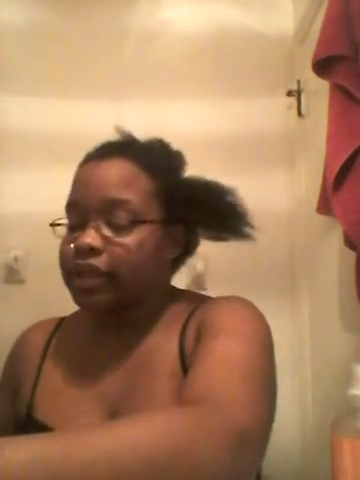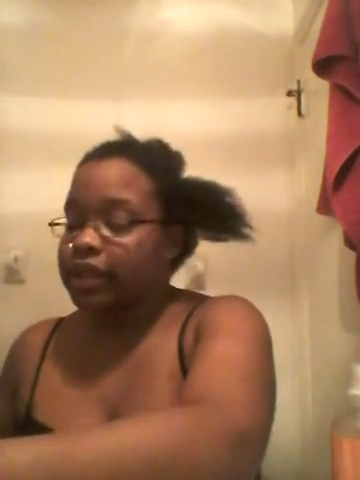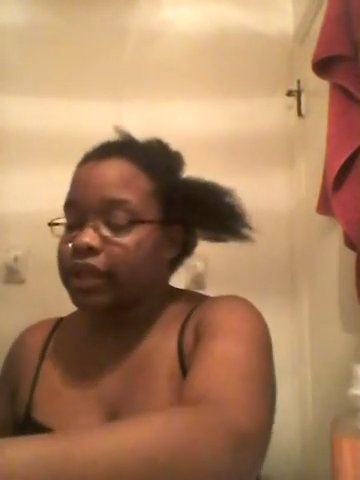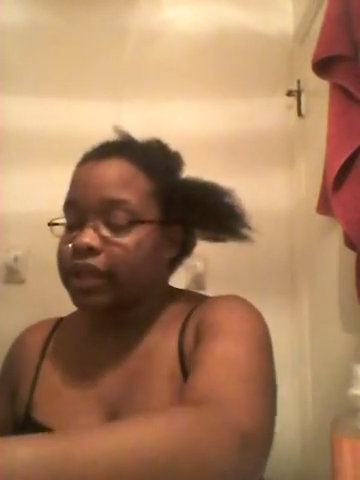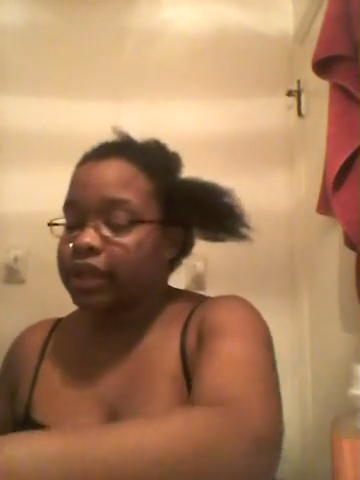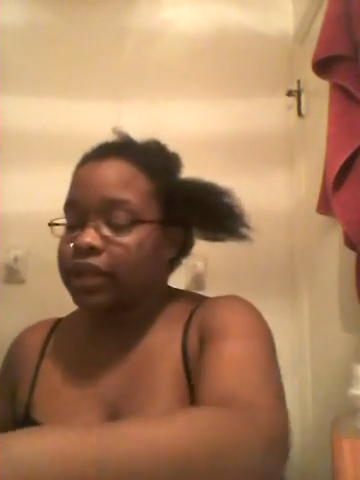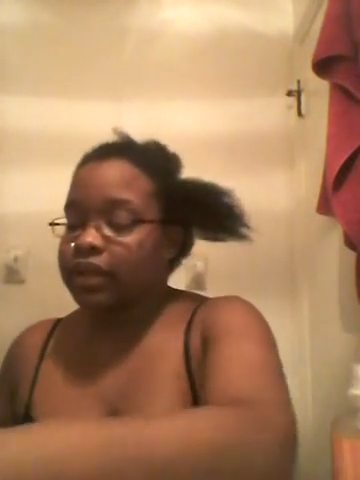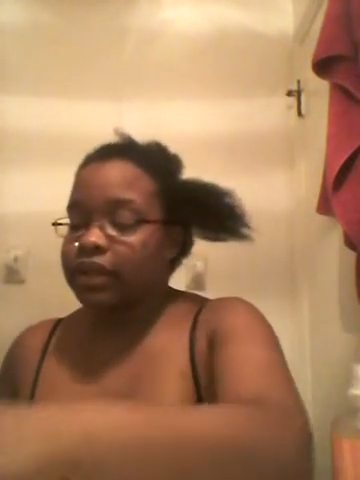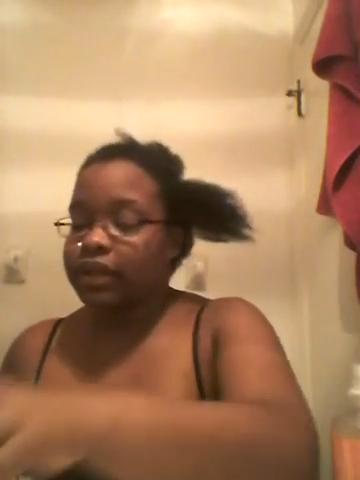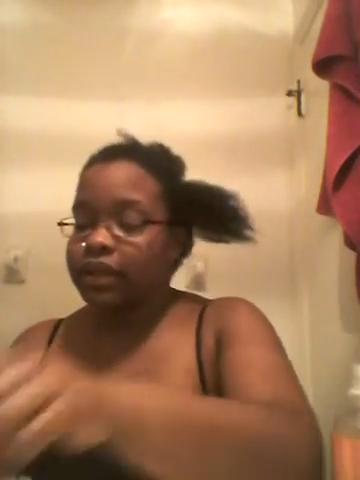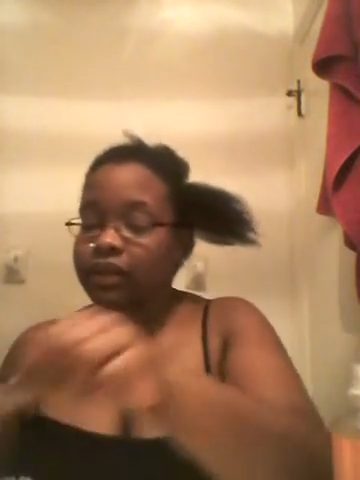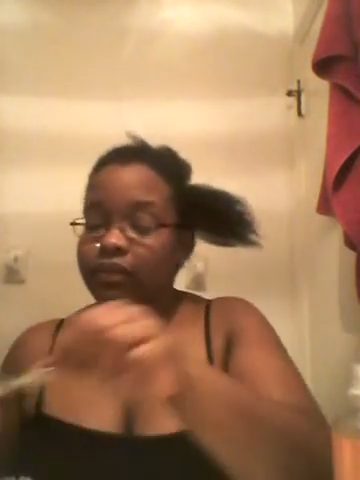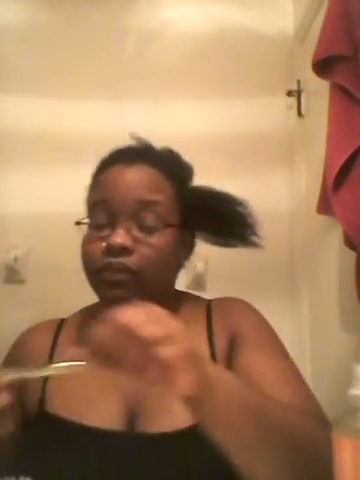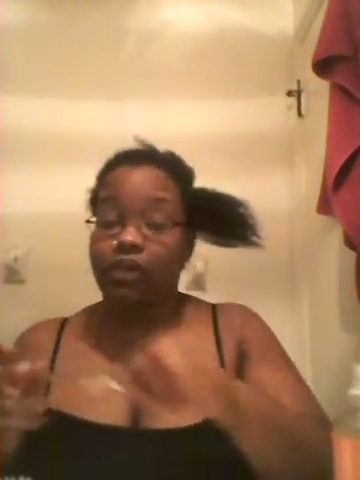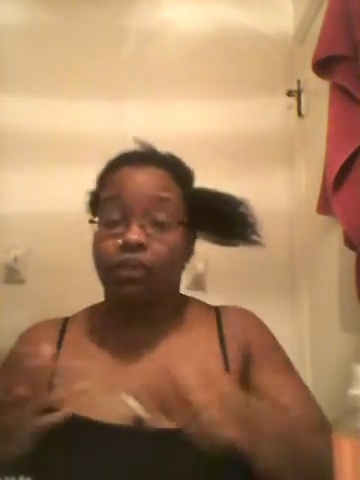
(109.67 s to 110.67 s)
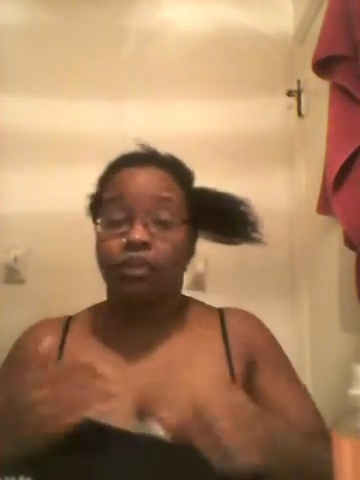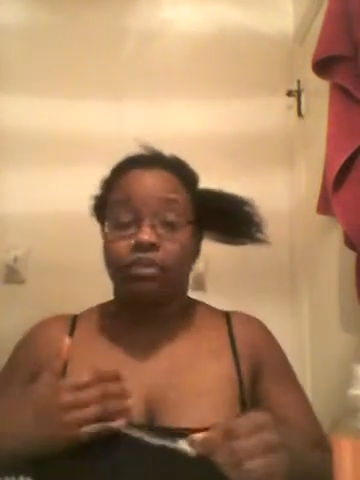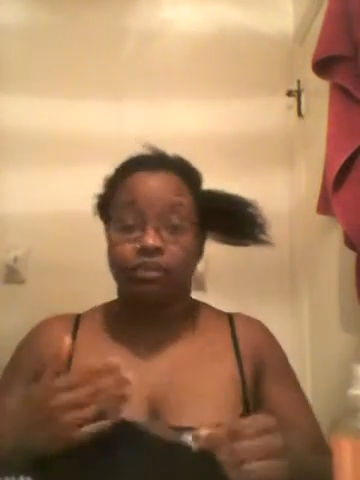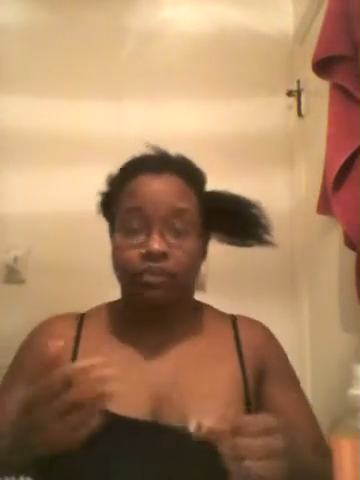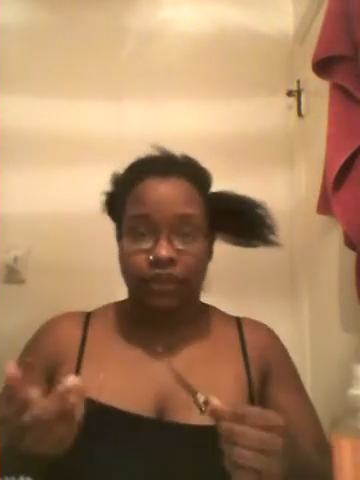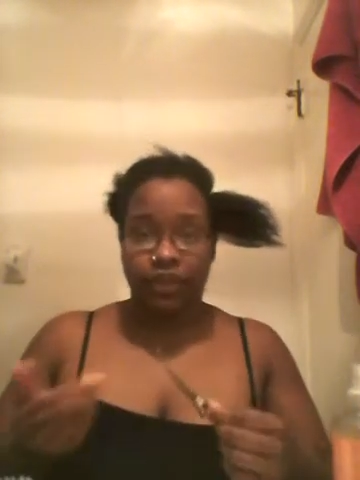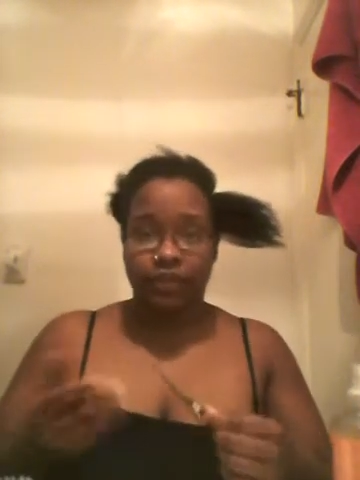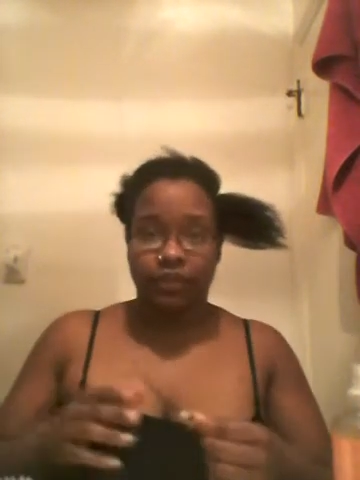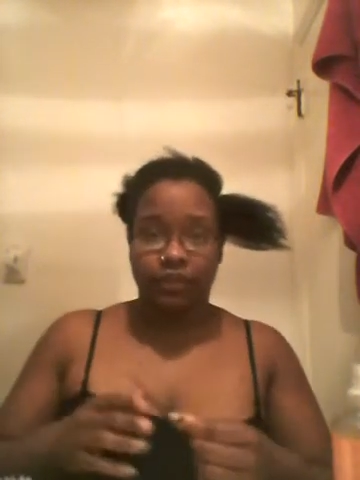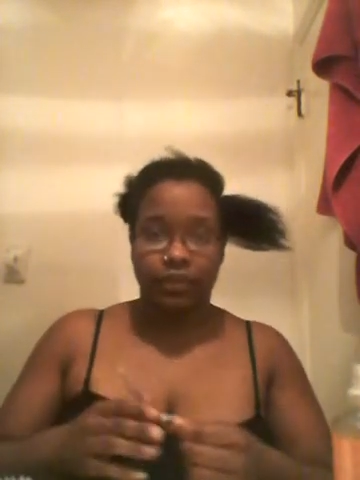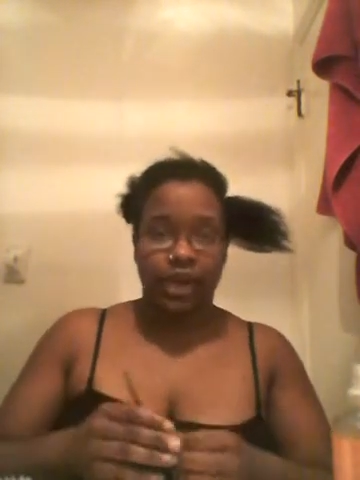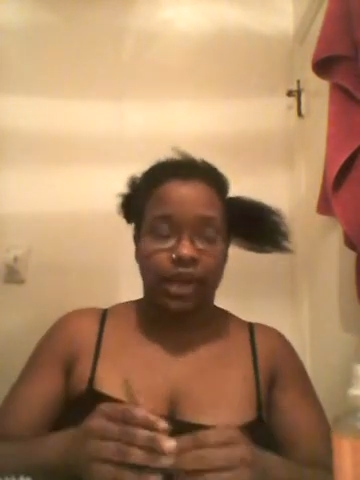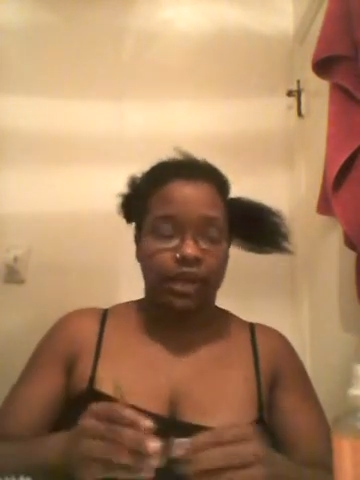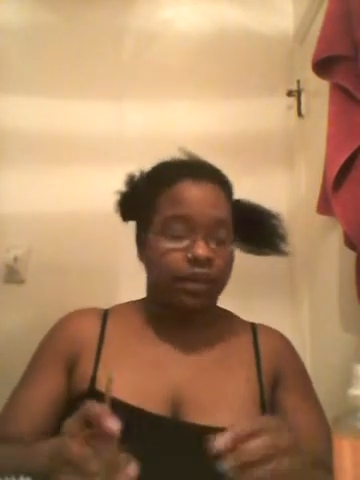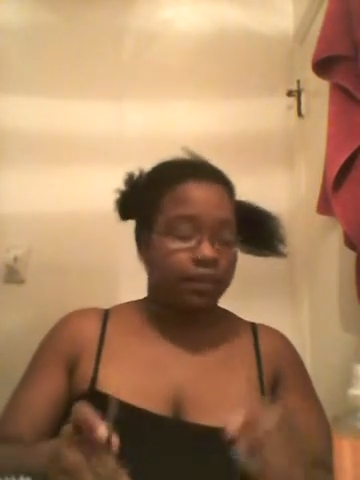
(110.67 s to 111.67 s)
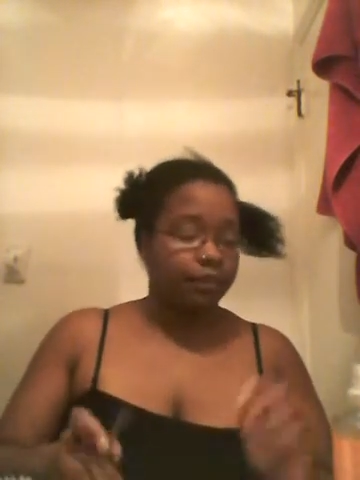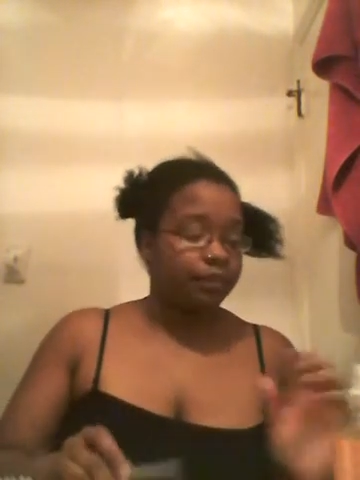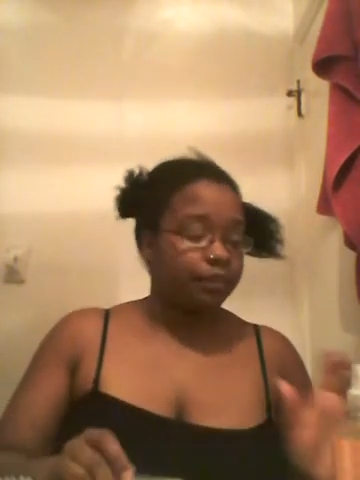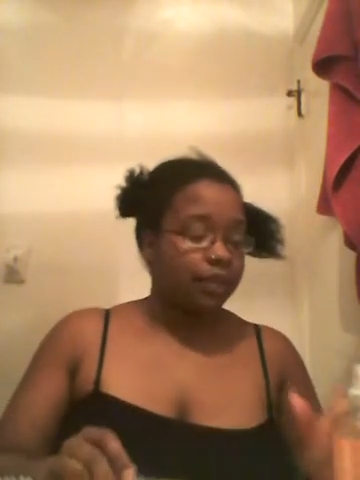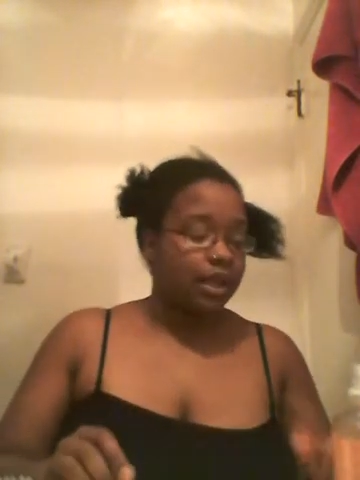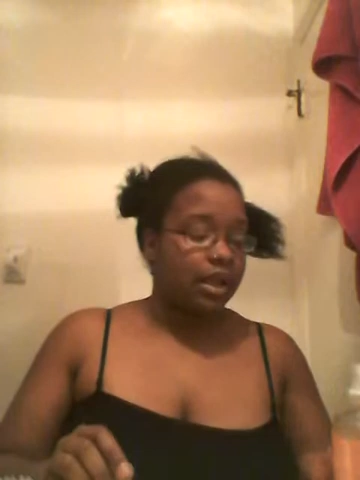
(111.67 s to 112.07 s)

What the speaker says: need, well, this is what I do.